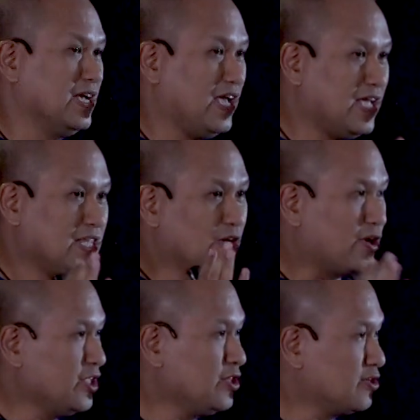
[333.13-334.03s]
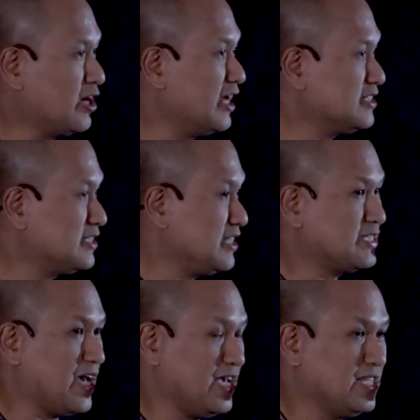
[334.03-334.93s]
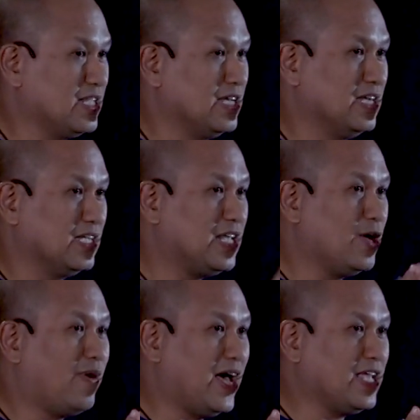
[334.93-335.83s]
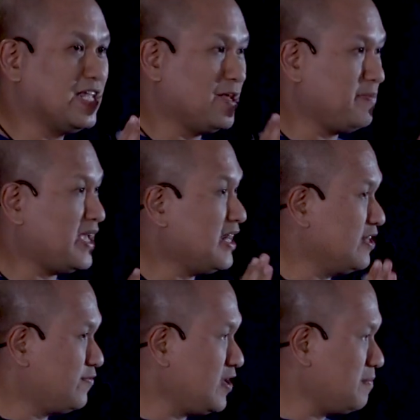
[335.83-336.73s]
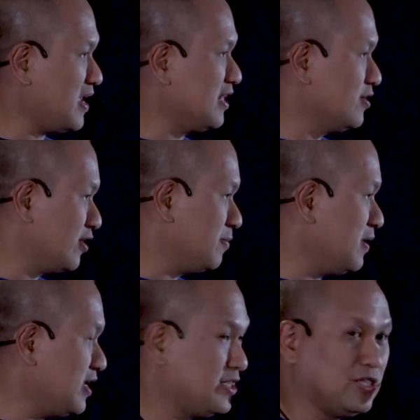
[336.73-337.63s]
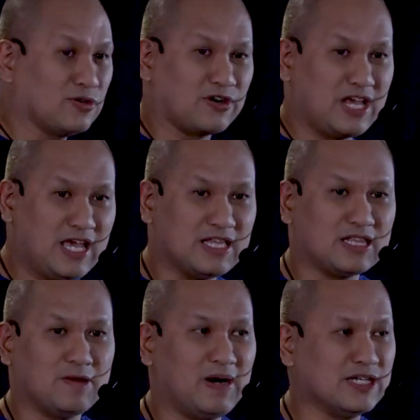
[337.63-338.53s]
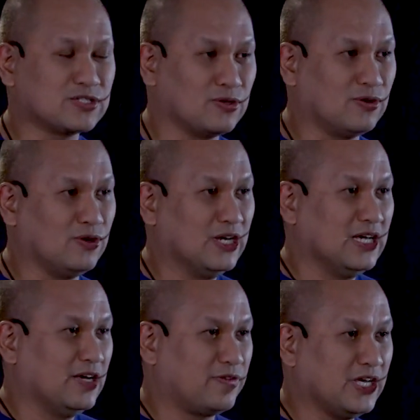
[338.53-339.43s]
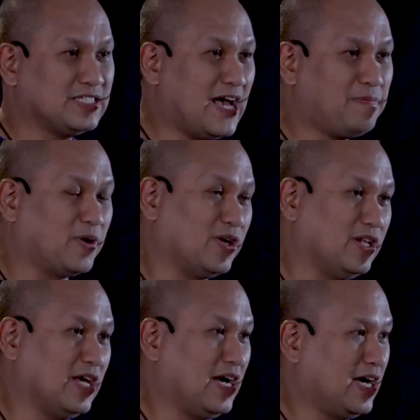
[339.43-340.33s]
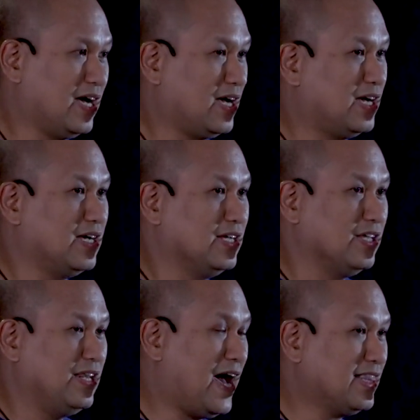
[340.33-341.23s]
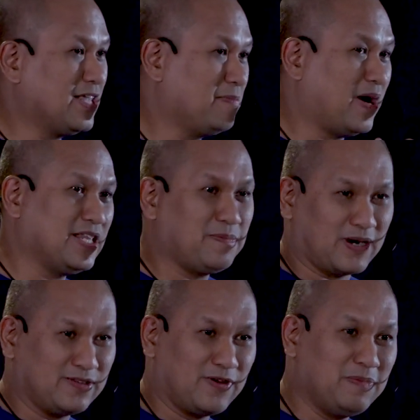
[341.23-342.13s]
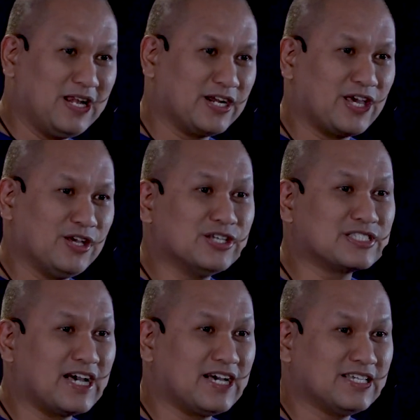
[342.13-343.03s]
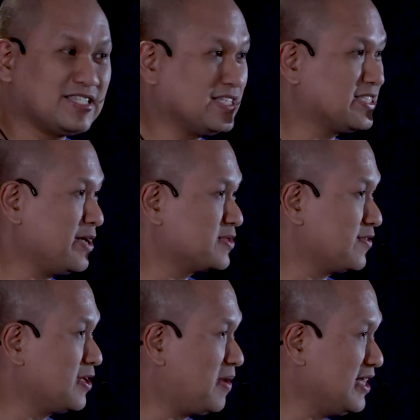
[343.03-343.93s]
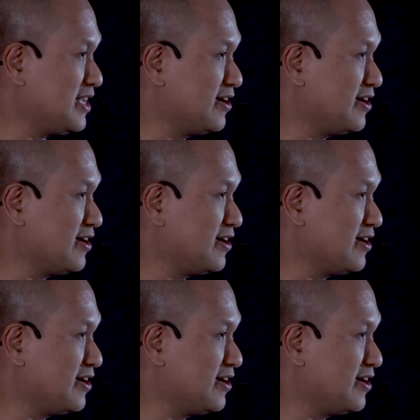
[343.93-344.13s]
And according to God's design, ginawa yan na male and female, yung ability to create, diba? So for example, lahat ng body part, familiar kayo sa systems of the body,